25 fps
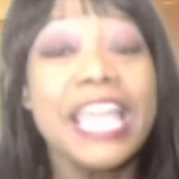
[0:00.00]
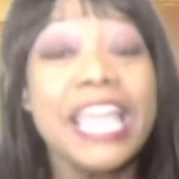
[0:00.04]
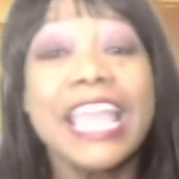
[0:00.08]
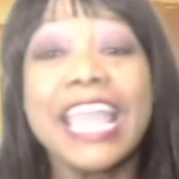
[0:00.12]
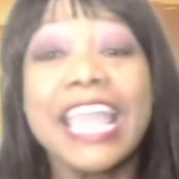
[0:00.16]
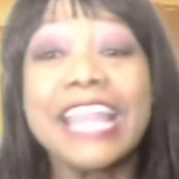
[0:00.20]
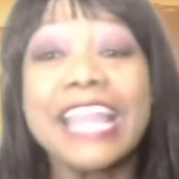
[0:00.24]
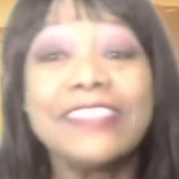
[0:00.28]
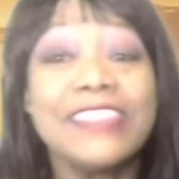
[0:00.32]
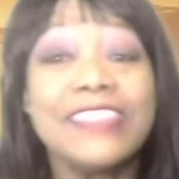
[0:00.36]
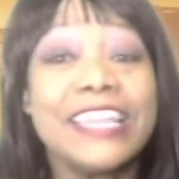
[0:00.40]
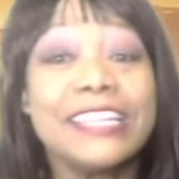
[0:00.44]

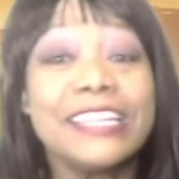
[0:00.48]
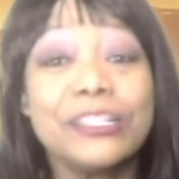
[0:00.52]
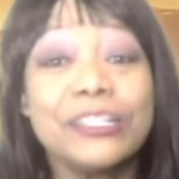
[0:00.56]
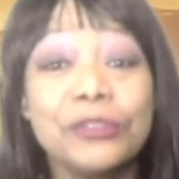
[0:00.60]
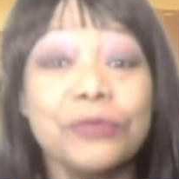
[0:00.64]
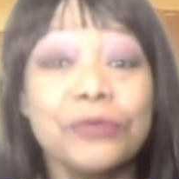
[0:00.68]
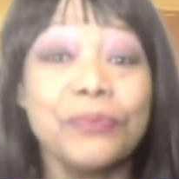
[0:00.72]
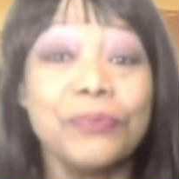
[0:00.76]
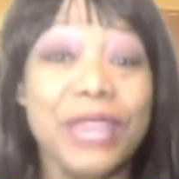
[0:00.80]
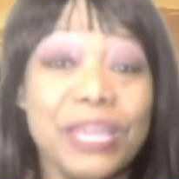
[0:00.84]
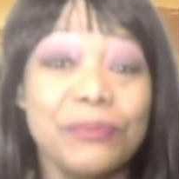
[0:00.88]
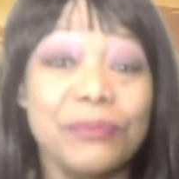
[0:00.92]
and their
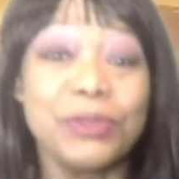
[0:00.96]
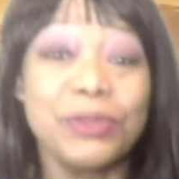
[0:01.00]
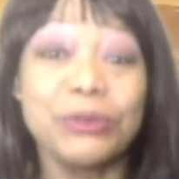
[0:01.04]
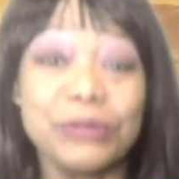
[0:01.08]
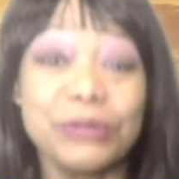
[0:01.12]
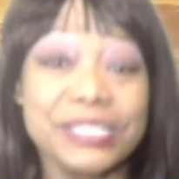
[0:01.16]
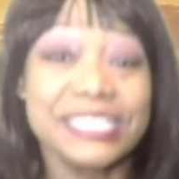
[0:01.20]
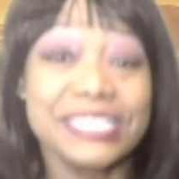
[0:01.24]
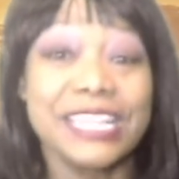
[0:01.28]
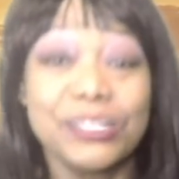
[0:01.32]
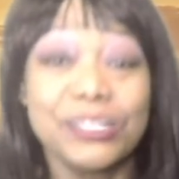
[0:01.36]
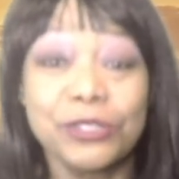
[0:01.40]
little baby
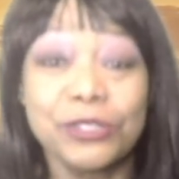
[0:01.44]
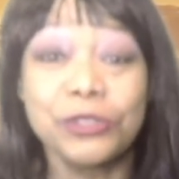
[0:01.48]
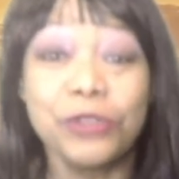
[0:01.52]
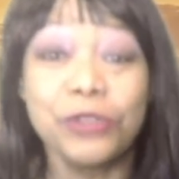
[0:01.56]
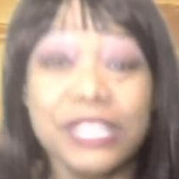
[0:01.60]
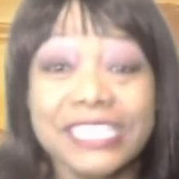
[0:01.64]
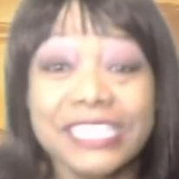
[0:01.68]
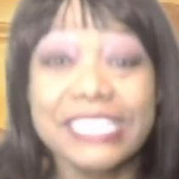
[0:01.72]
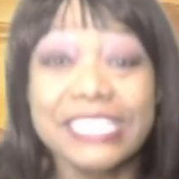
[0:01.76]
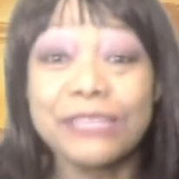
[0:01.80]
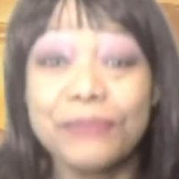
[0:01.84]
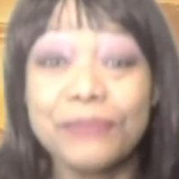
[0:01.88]
will start
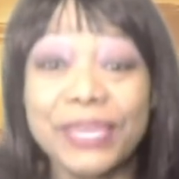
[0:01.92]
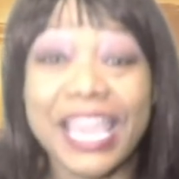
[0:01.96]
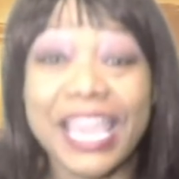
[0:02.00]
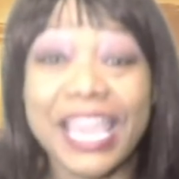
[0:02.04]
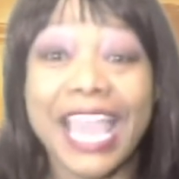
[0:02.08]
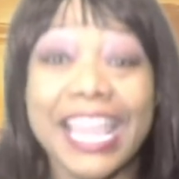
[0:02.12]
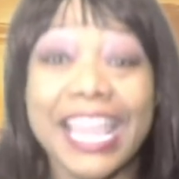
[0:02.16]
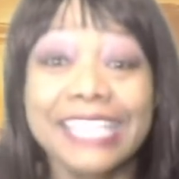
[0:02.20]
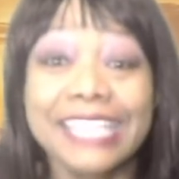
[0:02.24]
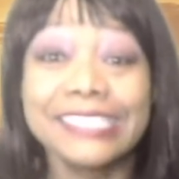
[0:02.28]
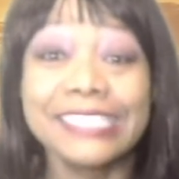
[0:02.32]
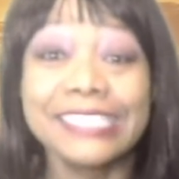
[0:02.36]
trotting
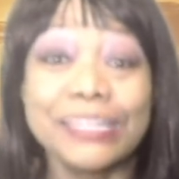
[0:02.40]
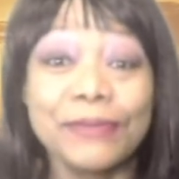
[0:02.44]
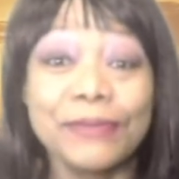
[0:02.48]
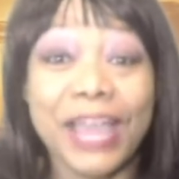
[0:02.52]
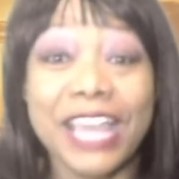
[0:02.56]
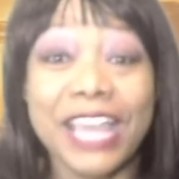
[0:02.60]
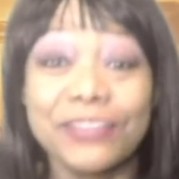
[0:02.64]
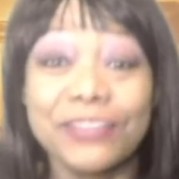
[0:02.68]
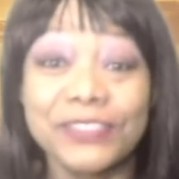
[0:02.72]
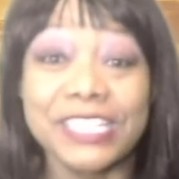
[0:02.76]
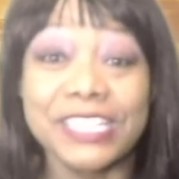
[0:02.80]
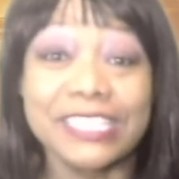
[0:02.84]
behind them
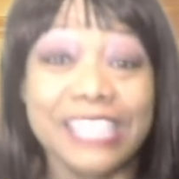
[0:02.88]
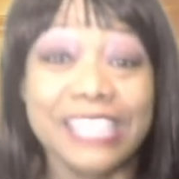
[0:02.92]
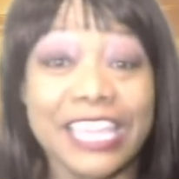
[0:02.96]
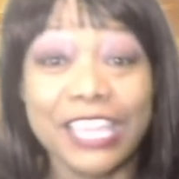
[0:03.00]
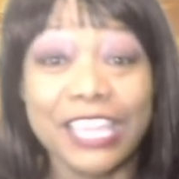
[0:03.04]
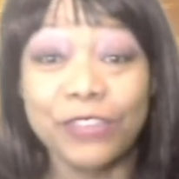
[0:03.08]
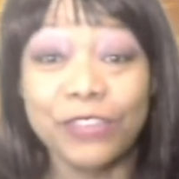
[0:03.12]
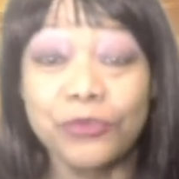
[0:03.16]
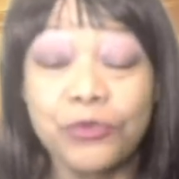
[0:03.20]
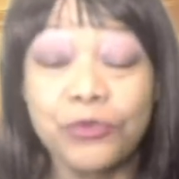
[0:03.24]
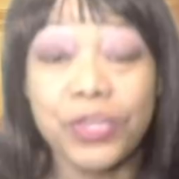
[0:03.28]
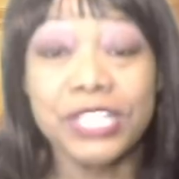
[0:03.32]
after they
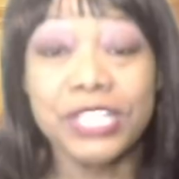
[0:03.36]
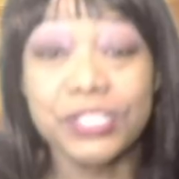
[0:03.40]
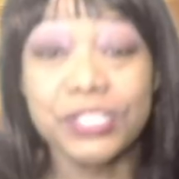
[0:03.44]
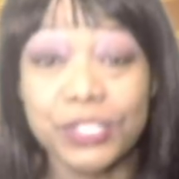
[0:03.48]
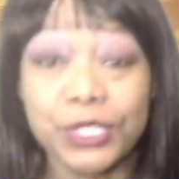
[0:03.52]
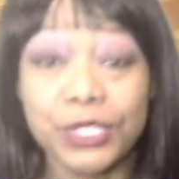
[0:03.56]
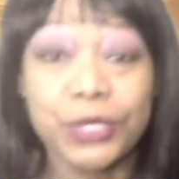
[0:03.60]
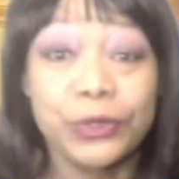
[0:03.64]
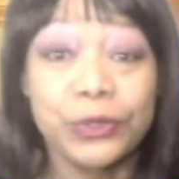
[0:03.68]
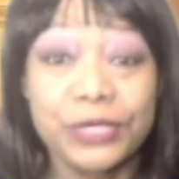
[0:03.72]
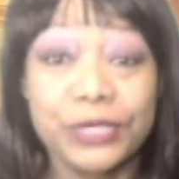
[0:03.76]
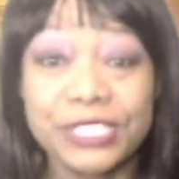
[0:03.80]
have
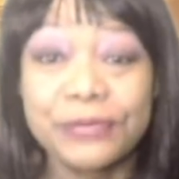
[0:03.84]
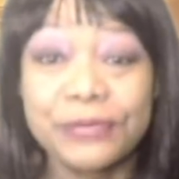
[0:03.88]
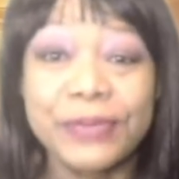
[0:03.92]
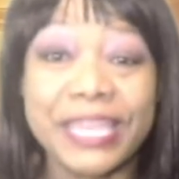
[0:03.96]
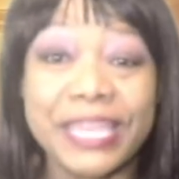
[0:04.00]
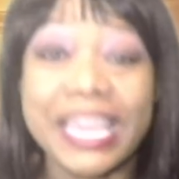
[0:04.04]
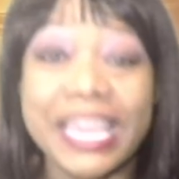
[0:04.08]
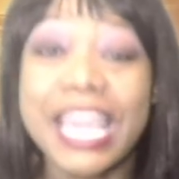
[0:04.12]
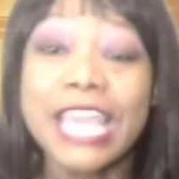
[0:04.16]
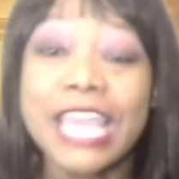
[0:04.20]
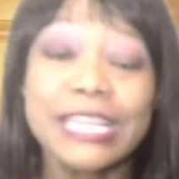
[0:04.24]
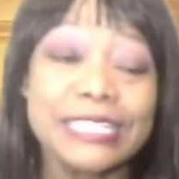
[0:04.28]
rescued
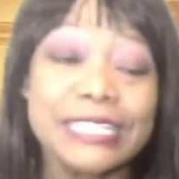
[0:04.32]
me.